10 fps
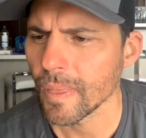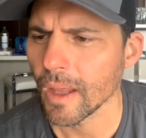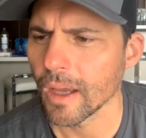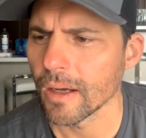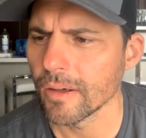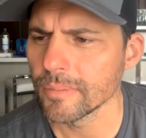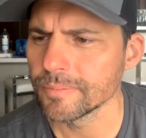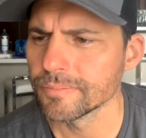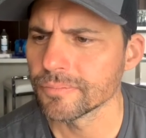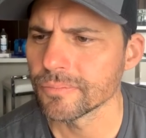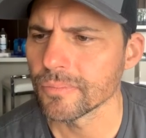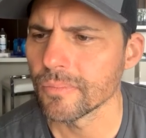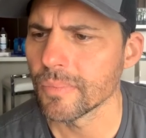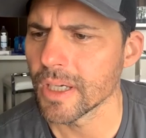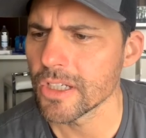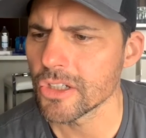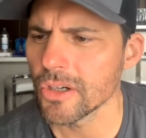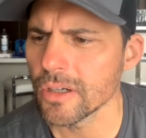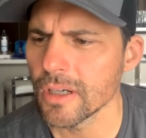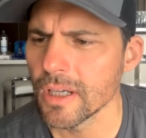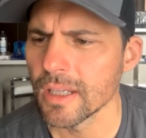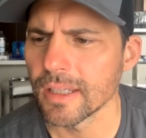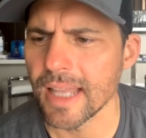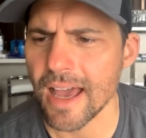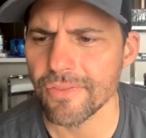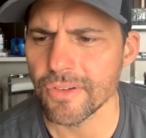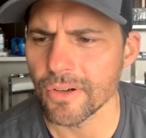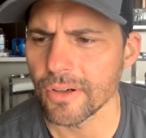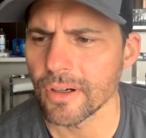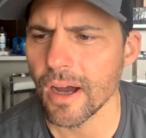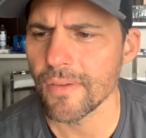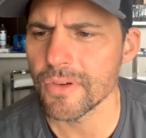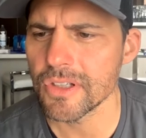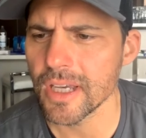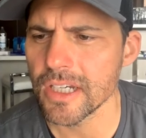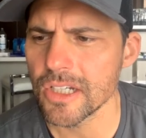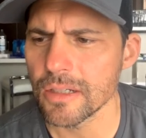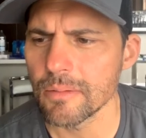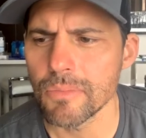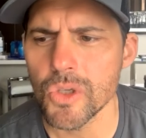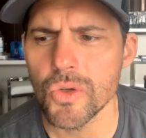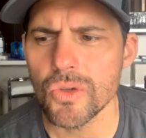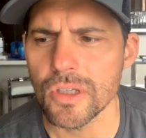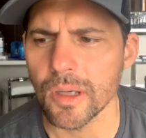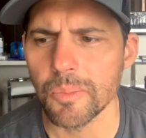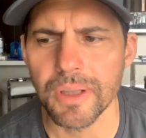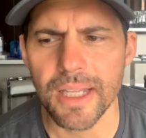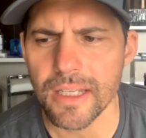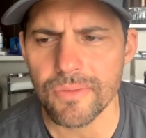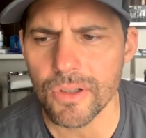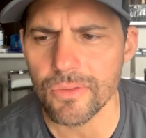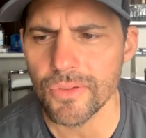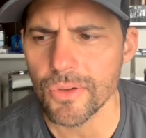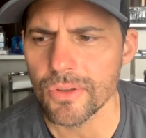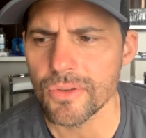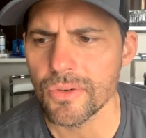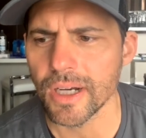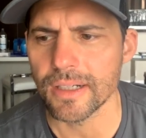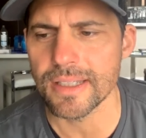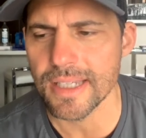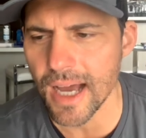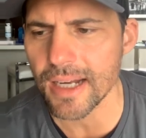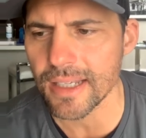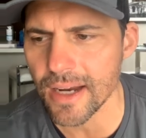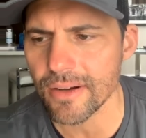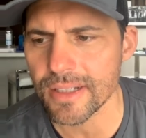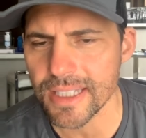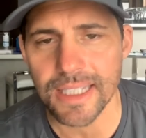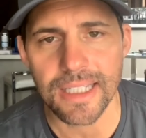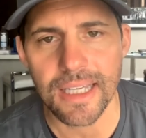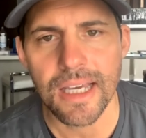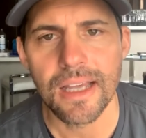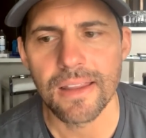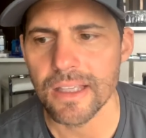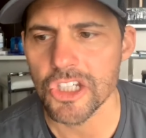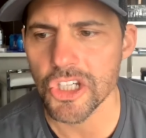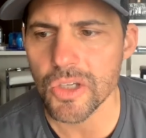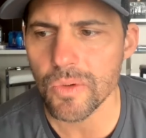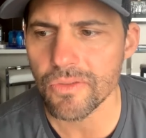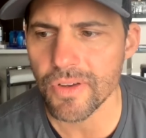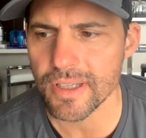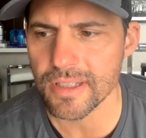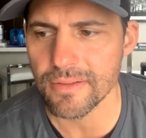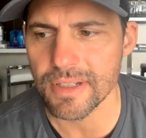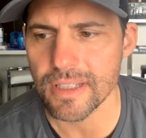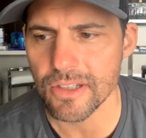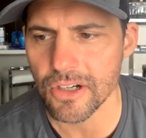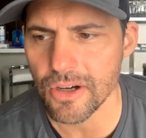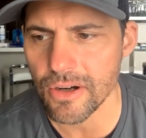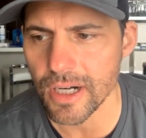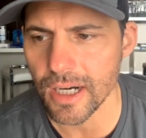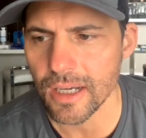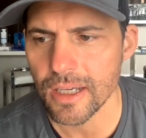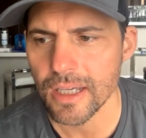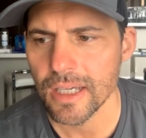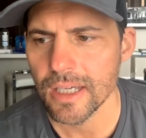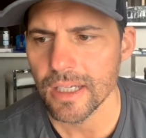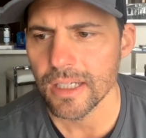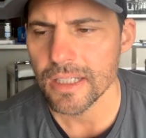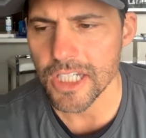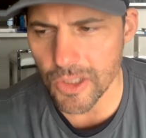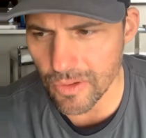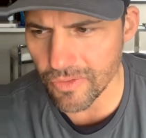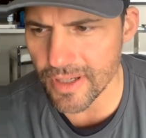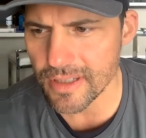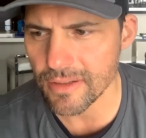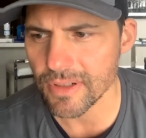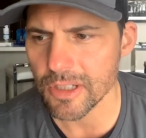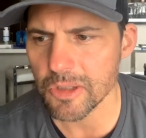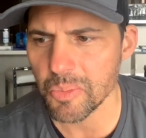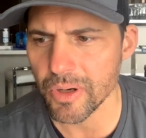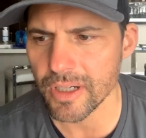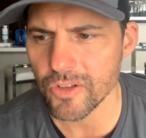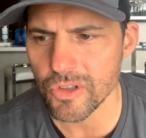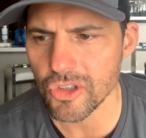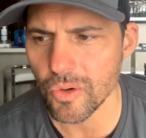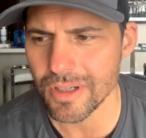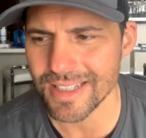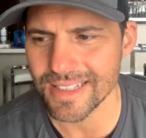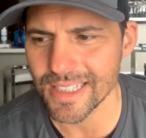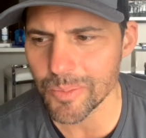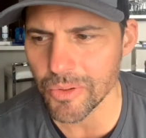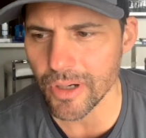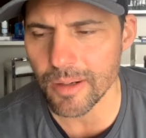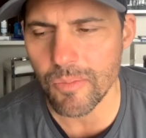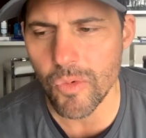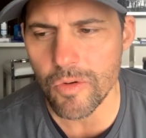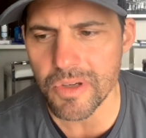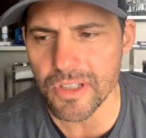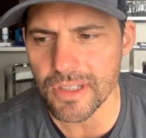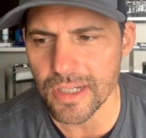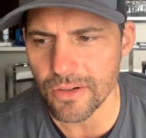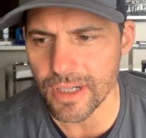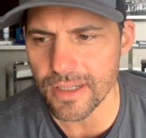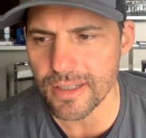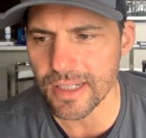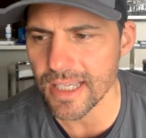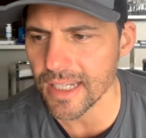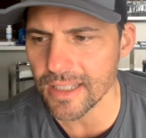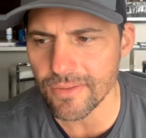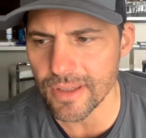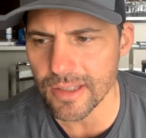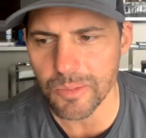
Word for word: Hang on, page turn. Laughter, conversation, music, plenty of good food and drink does not guarantee that genuine festivity is occurring. Genuine festivity springs from a source deeper and more mysterious than any of these